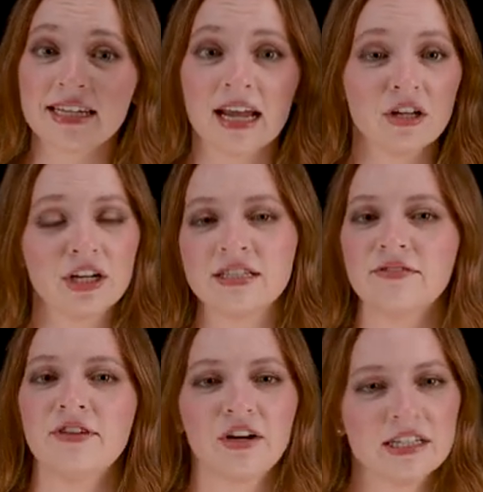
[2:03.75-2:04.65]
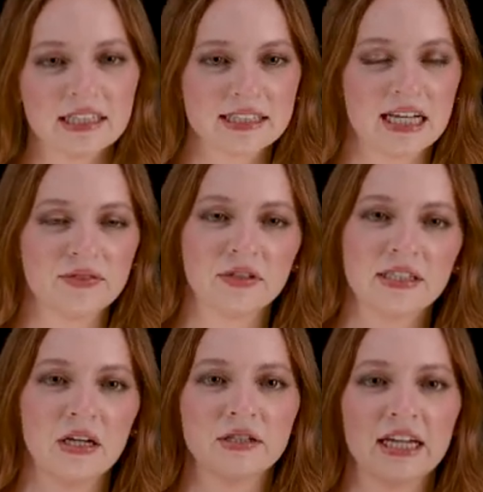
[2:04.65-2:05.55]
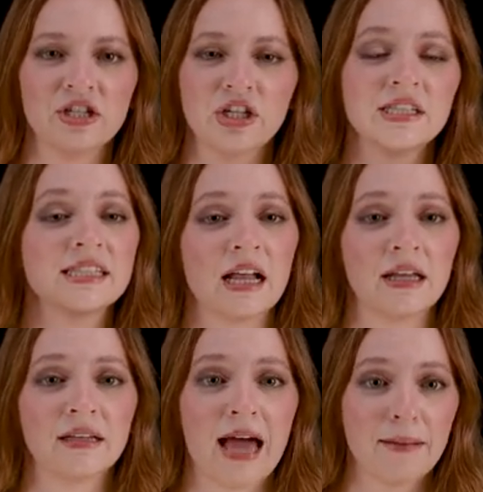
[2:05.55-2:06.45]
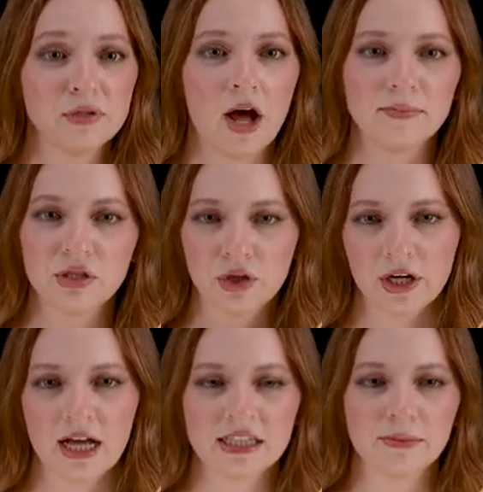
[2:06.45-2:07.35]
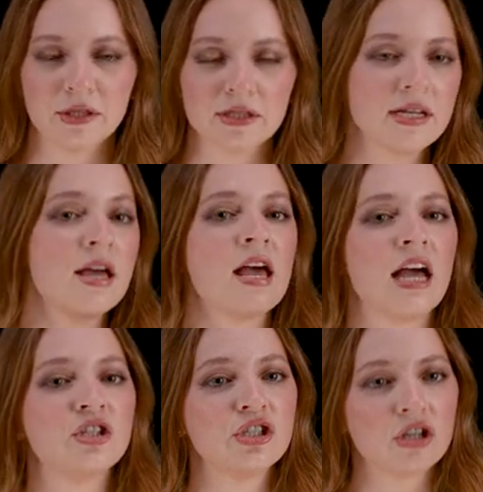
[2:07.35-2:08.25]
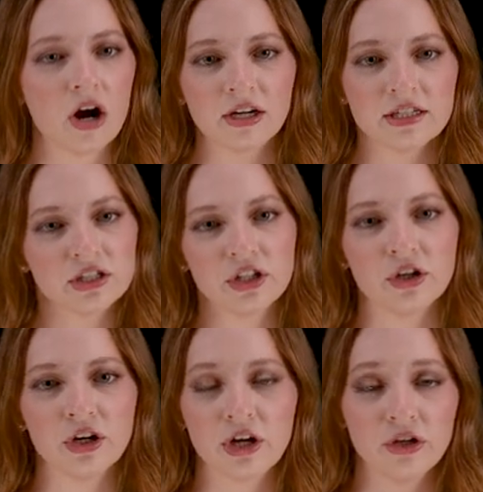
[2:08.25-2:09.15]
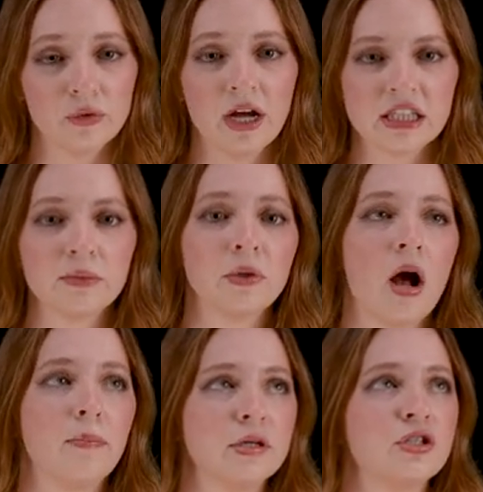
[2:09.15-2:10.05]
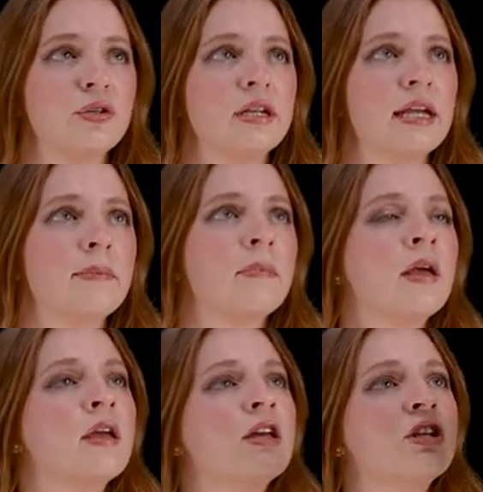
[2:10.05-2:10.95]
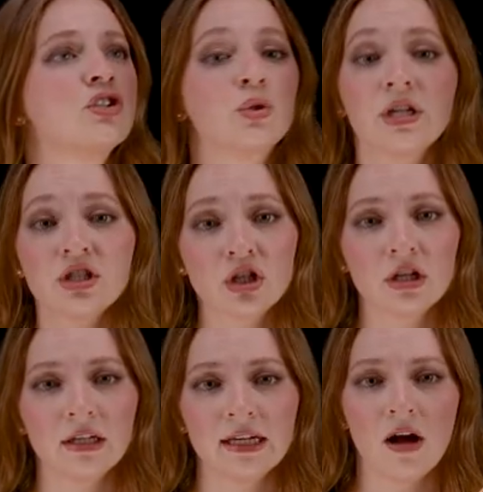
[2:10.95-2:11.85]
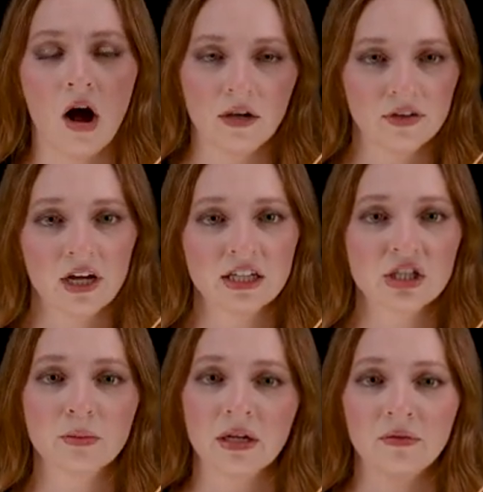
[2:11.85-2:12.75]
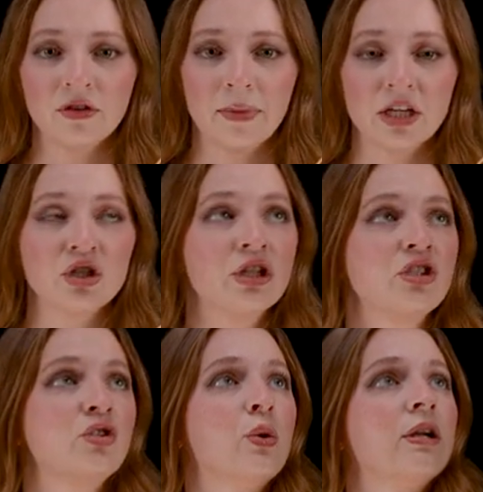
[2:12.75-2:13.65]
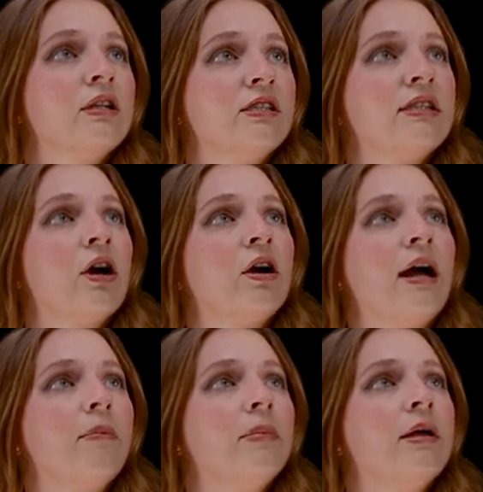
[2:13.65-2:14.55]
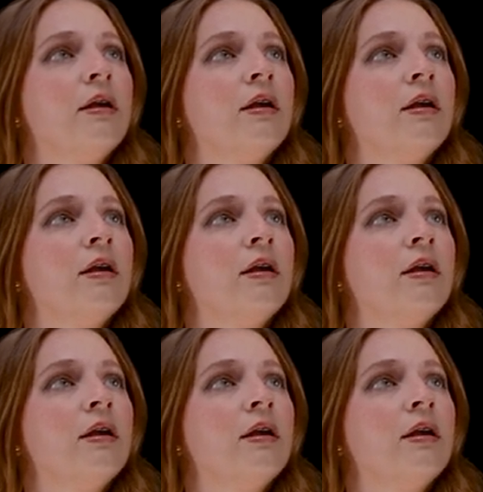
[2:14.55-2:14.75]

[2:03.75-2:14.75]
Taylor is a very successful sales agent selling laptops to her customers, and she's already secured a new customer opportunity. Traditionally, all of her customer information is stored in a CRM.